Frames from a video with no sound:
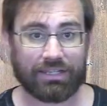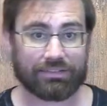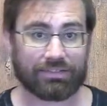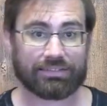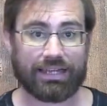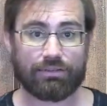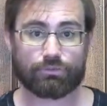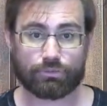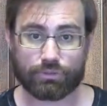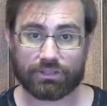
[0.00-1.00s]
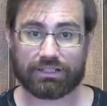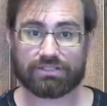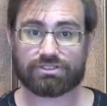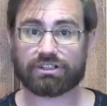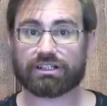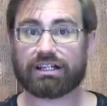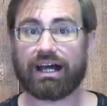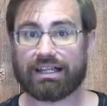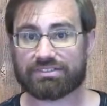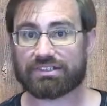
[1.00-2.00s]
that really started
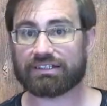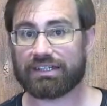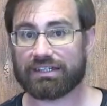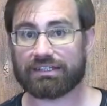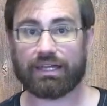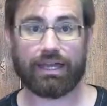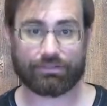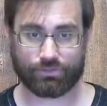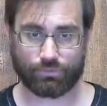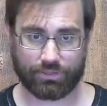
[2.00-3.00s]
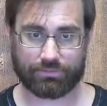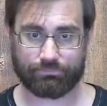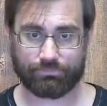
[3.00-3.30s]
isolating everyone.